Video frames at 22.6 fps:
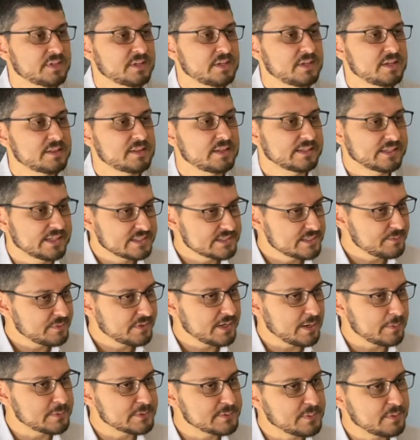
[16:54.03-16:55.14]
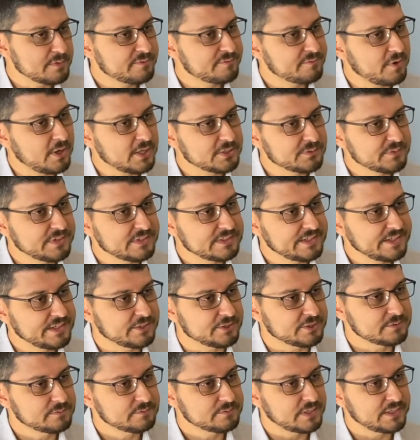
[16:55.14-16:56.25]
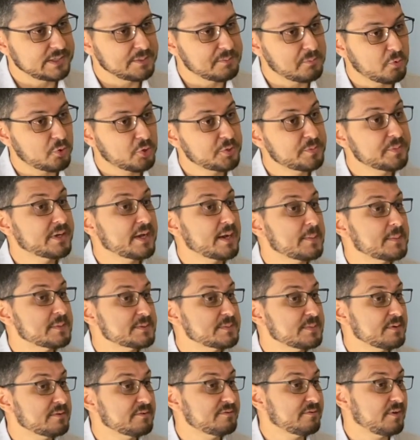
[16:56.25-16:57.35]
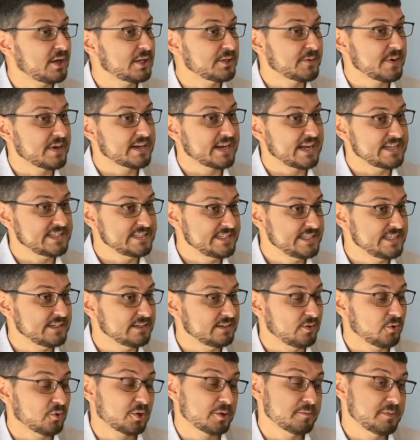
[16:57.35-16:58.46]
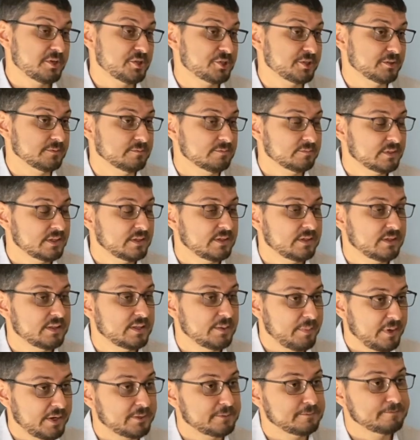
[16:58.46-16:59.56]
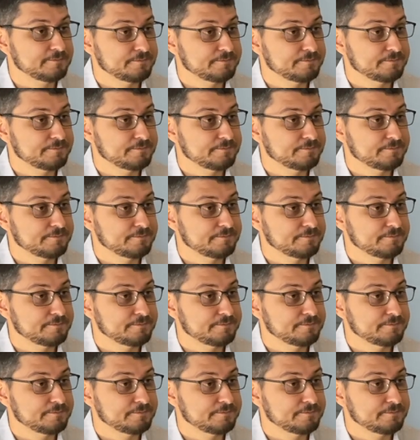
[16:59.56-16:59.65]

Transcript: The less it becomes about following a leader and the more it becomes about following an idea or a mission, the better.